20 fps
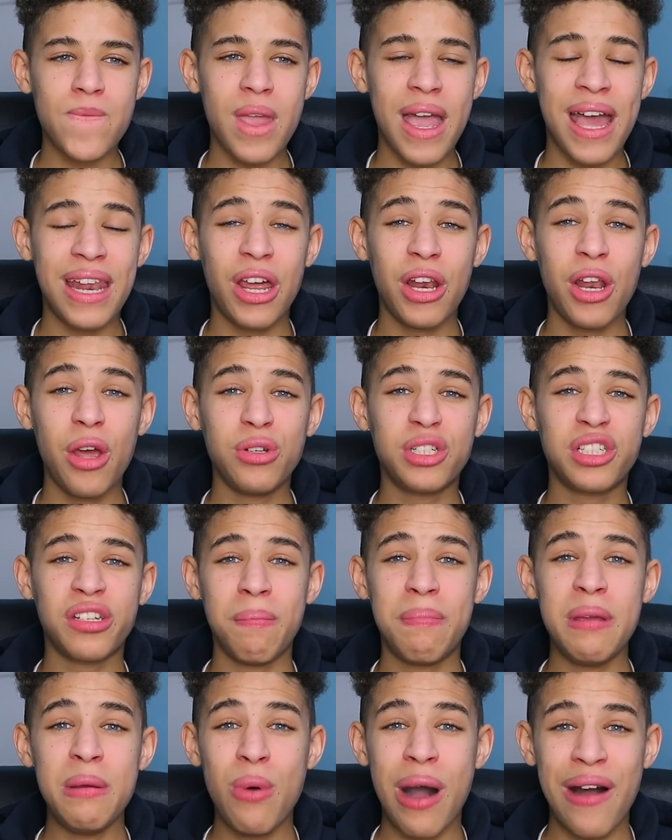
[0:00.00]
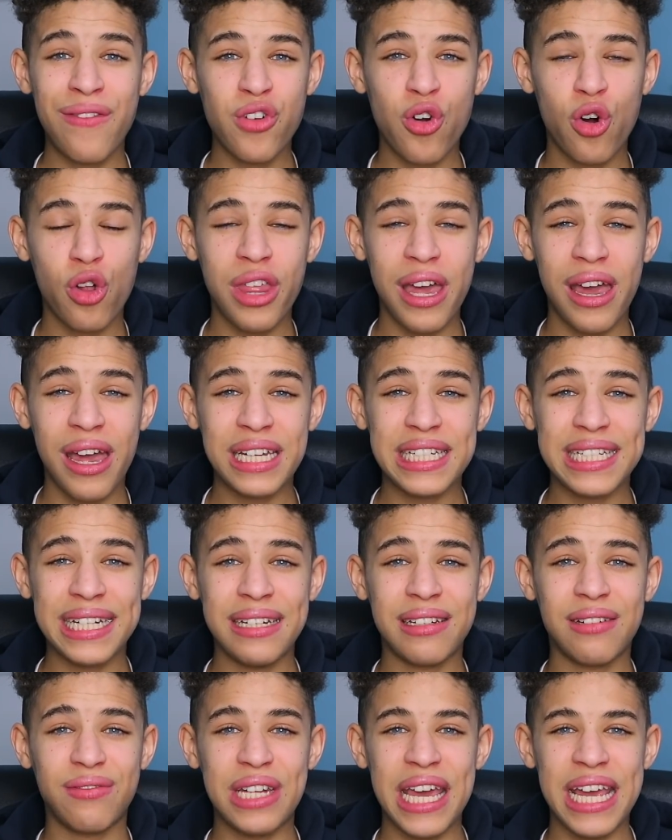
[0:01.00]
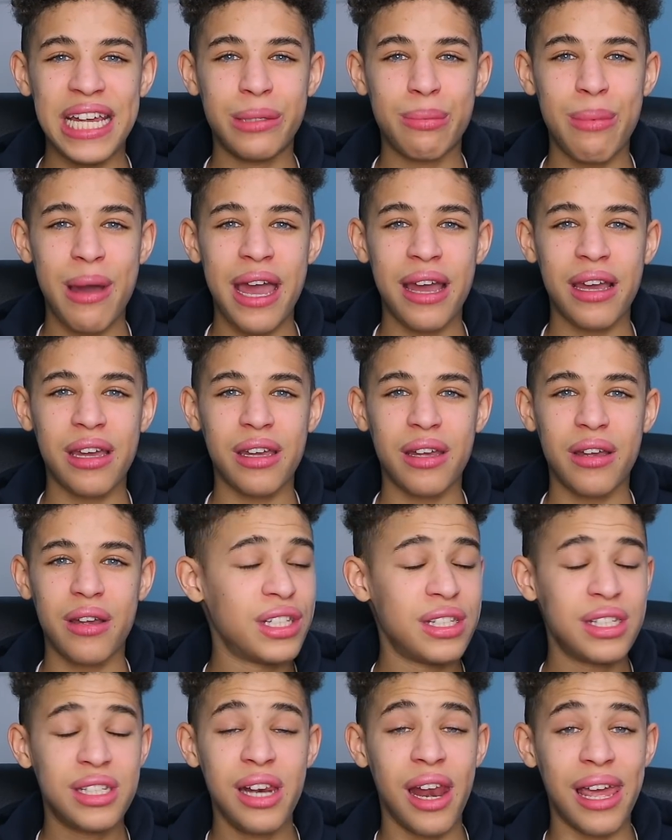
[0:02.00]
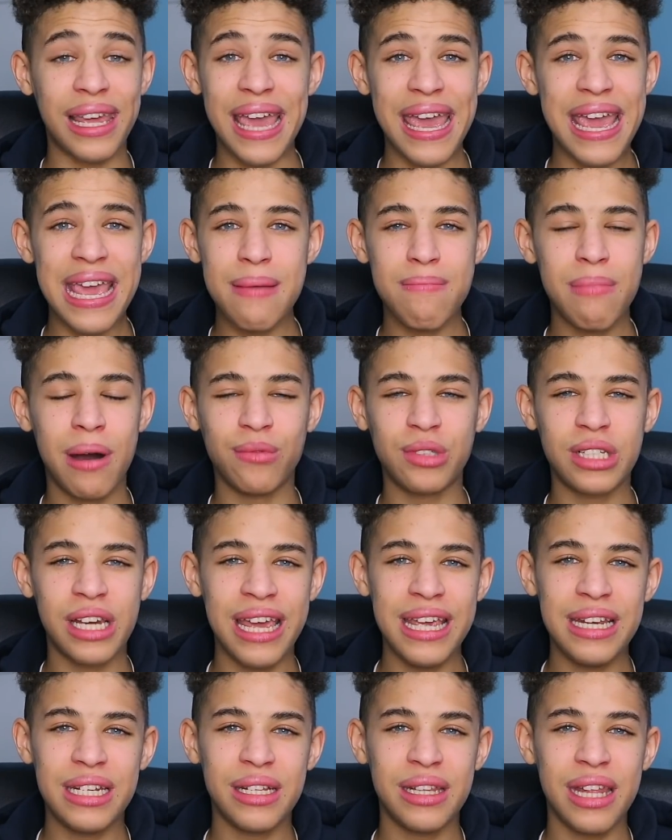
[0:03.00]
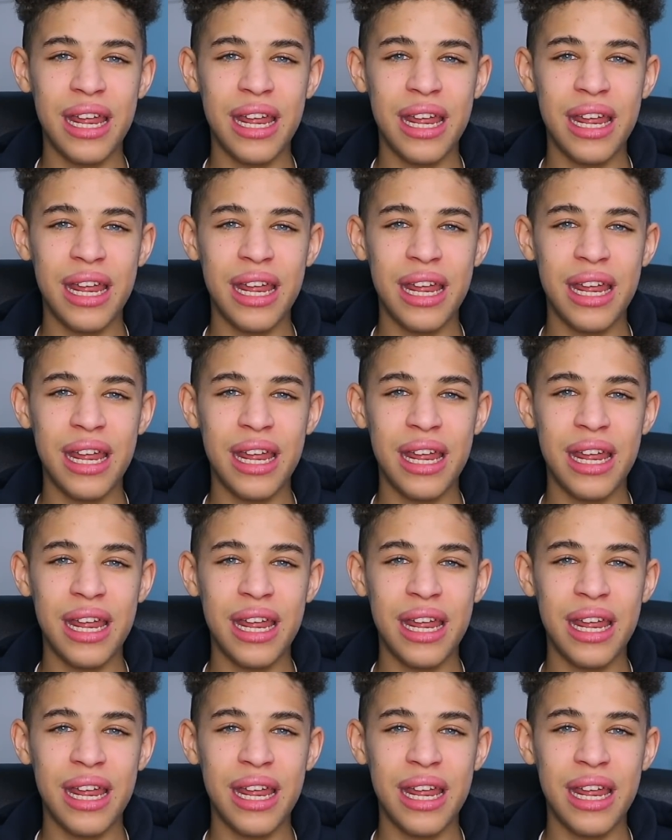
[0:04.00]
and I know some people haven't got their sense of taste back 8 months later.